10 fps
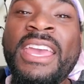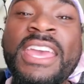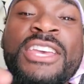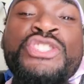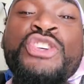
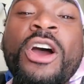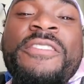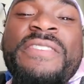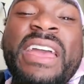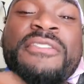He's
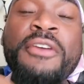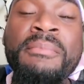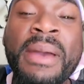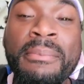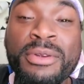your
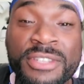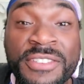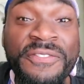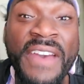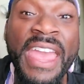favorite
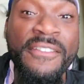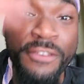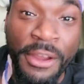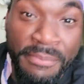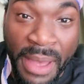member's
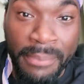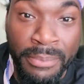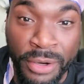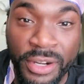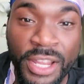favorite
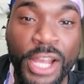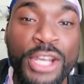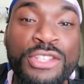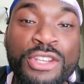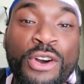member.
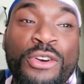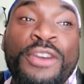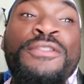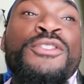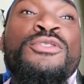
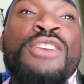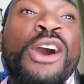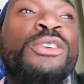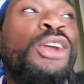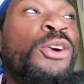So if you
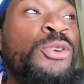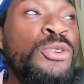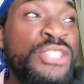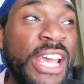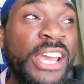don't know
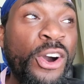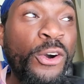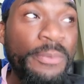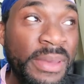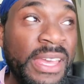who J
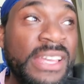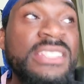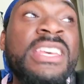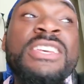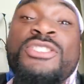Hope
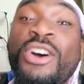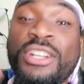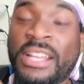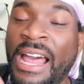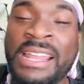is, he's
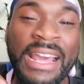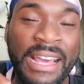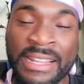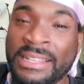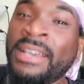going to,
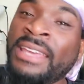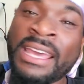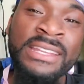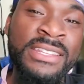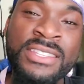like,
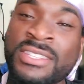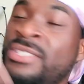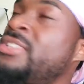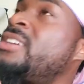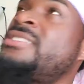again, this
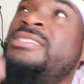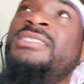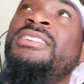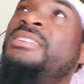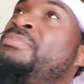is just
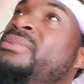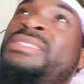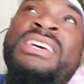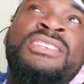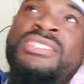a
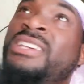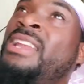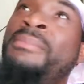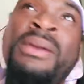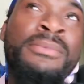
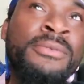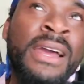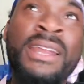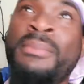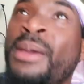prediction. I may be
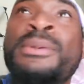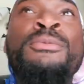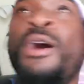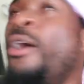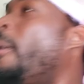right, I may be
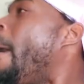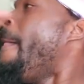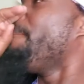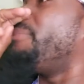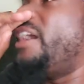wrong.
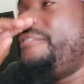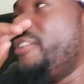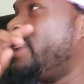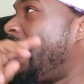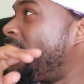But I
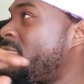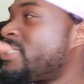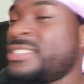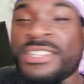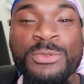feel like
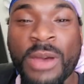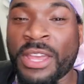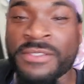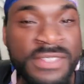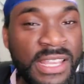this is his
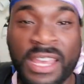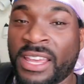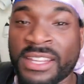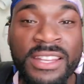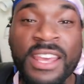way of
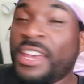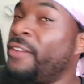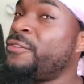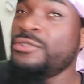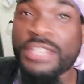saying,
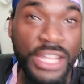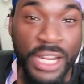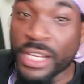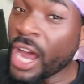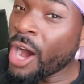if you
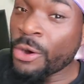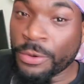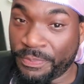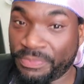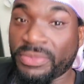didn't
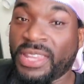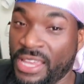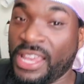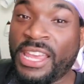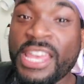know,
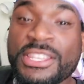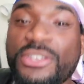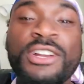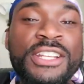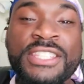he's
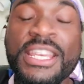going to